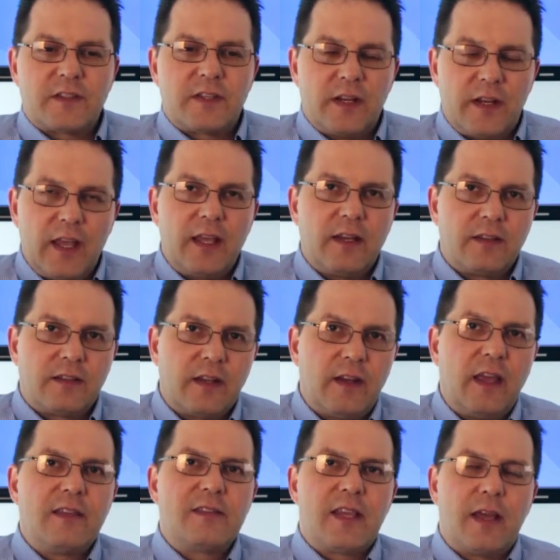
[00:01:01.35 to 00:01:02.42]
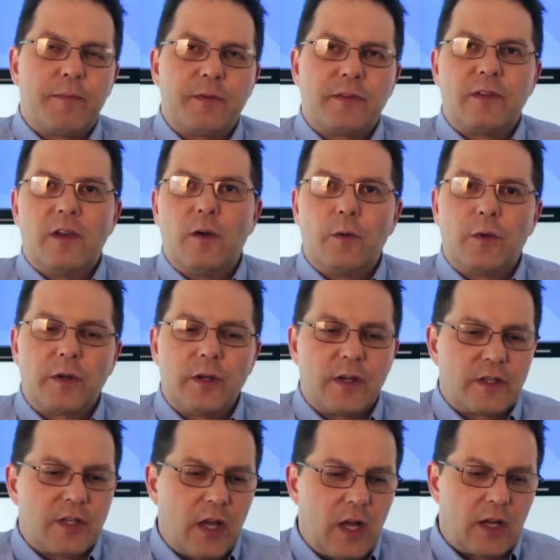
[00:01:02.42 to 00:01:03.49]
today's episode, we're going
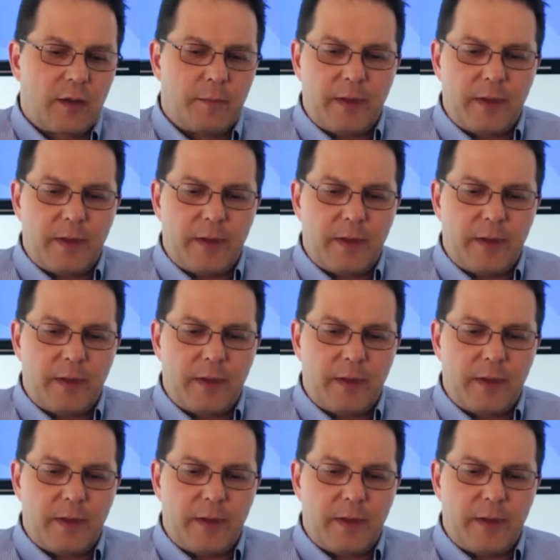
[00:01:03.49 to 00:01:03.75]
to talk